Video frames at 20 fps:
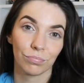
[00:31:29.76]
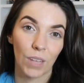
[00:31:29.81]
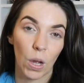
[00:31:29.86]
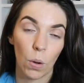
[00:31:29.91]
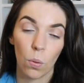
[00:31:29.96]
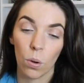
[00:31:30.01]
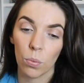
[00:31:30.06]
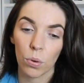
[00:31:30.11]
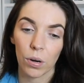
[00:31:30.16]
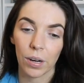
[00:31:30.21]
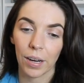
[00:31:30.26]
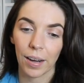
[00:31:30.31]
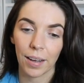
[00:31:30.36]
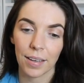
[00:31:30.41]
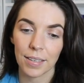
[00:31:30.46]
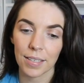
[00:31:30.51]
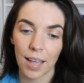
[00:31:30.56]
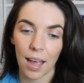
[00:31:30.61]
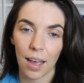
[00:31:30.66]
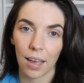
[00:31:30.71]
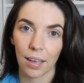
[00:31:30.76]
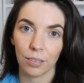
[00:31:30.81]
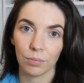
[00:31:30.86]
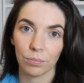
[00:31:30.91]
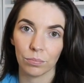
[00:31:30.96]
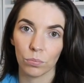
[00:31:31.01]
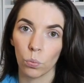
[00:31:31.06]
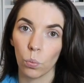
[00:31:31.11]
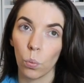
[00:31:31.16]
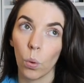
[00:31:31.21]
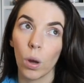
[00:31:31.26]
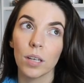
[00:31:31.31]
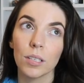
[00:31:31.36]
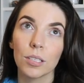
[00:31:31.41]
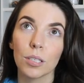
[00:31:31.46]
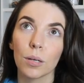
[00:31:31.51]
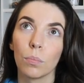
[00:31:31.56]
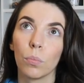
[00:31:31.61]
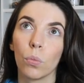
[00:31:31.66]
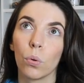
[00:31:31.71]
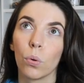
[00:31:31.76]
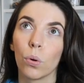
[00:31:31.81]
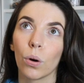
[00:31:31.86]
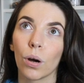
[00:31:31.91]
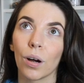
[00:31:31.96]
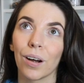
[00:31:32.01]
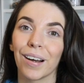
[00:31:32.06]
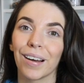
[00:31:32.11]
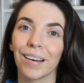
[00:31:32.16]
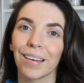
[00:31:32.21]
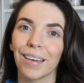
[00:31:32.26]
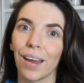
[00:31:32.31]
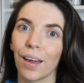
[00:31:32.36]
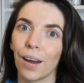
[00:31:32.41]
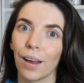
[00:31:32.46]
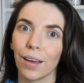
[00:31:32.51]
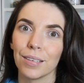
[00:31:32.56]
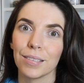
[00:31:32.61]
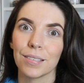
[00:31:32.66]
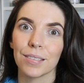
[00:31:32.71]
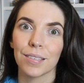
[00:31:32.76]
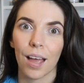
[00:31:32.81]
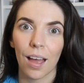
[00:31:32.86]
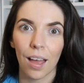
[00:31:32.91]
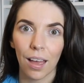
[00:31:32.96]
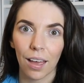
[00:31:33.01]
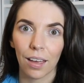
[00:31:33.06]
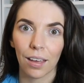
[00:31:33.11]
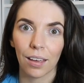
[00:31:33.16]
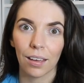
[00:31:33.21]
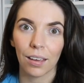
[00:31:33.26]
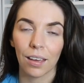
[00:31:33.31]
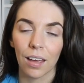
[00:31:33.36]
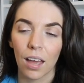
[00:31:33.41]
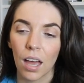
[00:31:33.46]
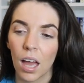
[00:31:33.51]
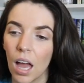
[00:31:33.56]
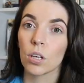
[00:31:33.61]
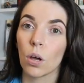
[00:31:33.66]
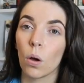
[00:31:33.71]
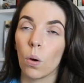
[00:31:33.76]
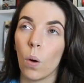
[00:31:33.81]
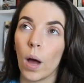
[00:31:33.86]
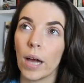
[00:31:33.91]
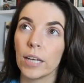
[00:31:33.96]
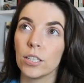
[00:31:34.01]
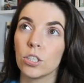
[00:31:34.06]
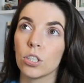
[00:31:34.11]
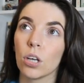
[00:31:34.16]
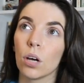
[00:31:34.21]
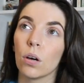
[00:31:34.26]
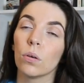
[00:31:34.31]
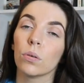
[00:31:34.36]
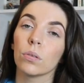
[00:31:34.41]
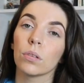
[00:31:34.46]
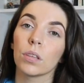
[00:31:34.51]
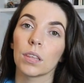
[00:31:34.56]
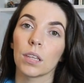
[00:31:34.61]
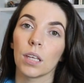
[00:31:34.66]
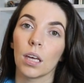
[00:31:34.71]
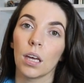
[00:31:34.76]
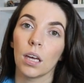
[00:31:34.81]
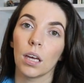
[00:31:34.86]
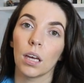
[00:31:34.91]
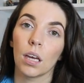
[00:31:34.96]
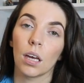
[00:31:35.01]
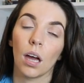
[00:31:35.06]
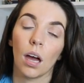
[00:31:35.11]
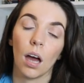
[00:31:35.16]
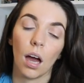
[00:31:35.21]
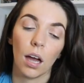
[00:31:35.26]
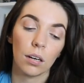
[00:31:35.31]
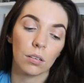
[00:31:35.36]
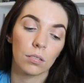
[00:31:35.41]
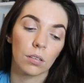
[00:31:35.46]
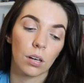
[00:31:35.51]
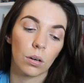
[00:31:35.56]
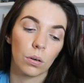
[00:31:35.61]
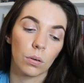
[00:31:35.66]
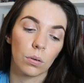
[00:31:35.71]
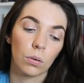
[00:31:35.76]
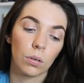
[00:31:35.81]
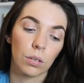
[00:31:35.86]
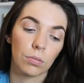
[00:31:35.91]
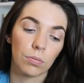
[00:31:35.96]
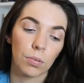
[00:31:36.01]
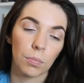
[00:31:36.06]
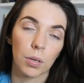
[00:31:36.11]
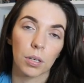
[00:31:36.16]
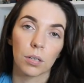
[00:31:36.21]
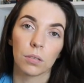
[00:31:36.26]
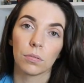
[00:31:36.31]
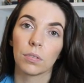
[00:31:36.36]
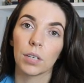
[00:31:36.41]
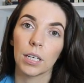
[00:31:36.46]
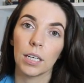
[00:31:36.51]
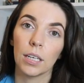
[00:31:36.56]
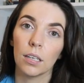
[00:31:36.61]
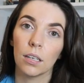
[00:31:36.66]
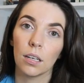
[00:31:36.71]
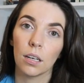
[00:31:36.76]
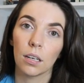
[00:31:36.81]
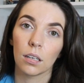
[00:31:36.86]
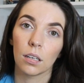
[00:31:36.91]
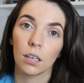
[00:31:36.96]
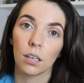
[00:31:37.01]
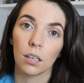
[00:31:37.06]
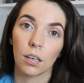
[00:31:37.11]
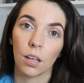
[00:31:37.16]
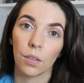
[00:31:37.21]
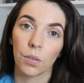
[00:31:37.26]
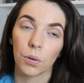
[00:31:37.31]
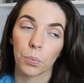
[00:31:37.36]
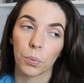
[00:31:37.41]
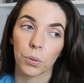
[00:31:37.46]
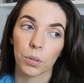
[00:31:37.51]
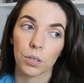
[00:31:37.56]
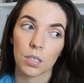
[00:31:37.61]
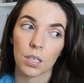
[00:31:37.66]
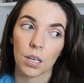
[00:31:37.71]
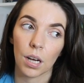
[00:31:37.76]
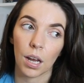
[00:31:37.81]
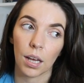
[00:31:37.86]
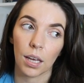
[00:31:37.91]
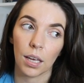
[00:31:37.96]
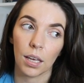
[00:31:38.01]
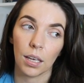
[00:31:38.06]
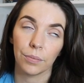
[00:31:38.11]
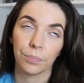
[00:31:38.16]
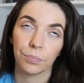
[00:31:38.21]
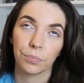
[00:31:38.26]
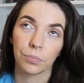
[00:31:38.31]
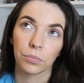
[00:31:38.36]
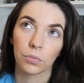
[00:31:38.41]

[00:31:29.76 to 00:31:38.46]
What more can I say? What more can I say? So I don't know if I'm gonna read another book tonight.